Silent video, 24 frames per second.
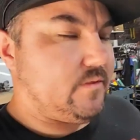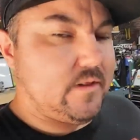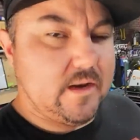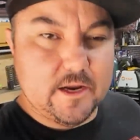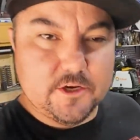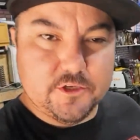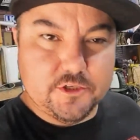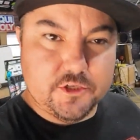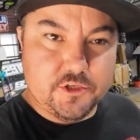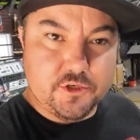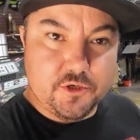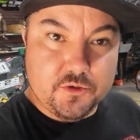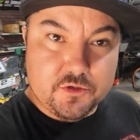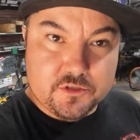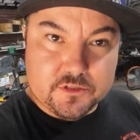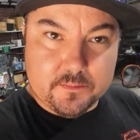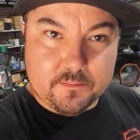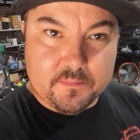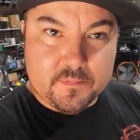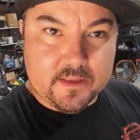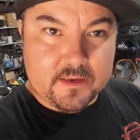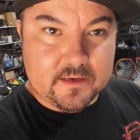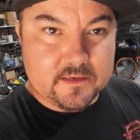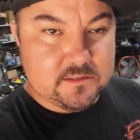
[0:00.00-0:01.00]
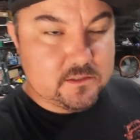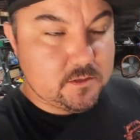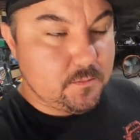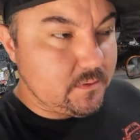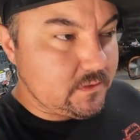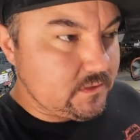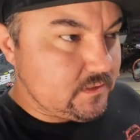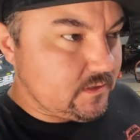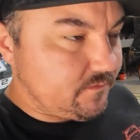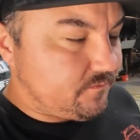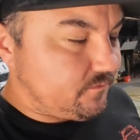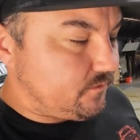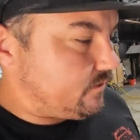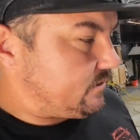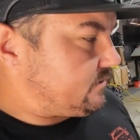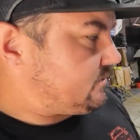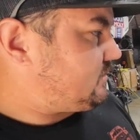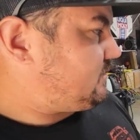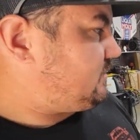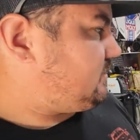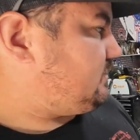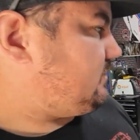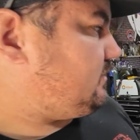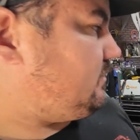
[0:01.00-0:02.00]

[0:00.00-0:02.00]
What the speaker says: that I should do some things a little bit different